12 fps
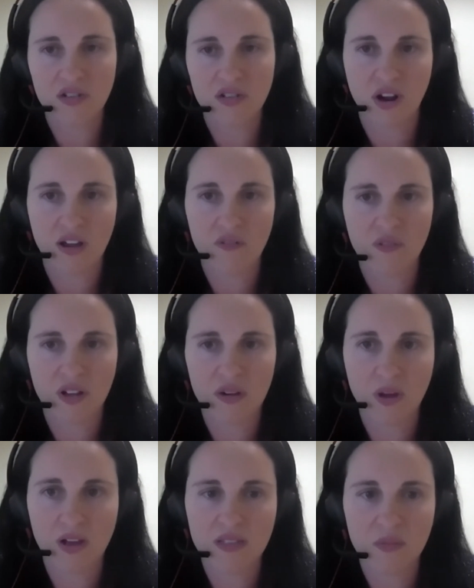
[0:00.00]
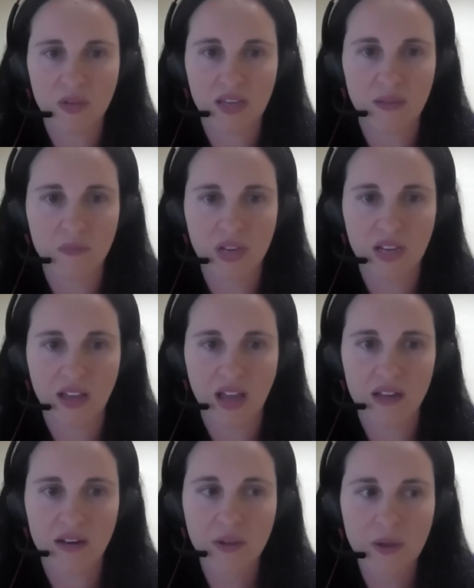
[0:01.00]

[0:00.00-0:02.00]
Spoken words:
and try and find ways that we can mitigate